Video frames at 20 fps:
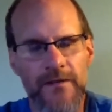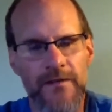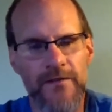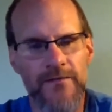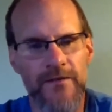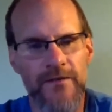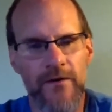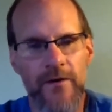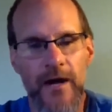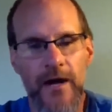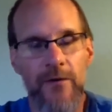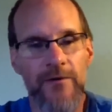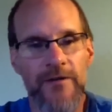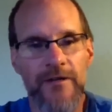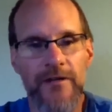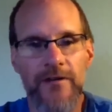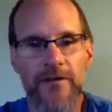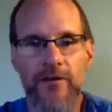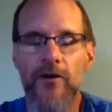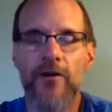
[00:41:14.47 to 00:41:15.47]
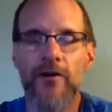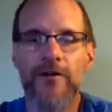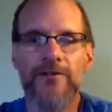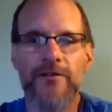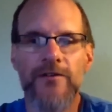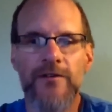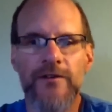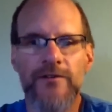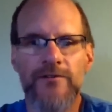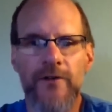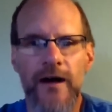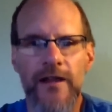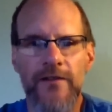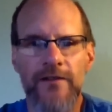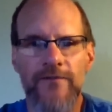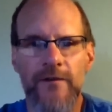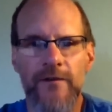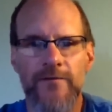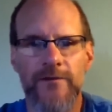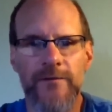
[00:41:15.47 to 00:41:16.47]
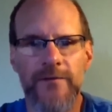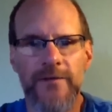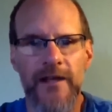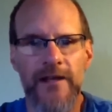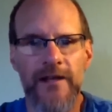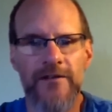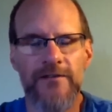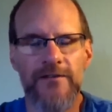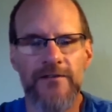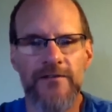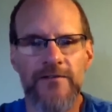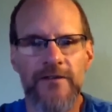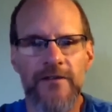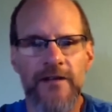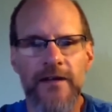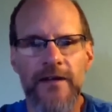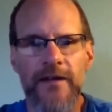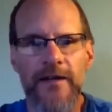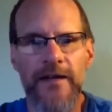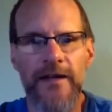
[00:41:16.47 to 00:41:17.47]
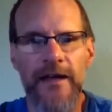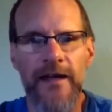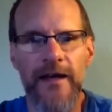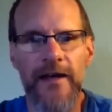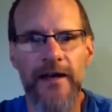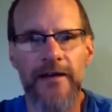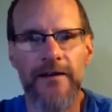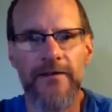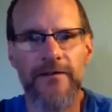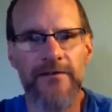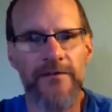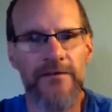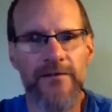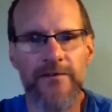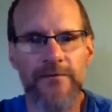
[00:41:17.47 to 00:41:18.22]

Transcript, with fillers: So I would encourage you to try the film simulations and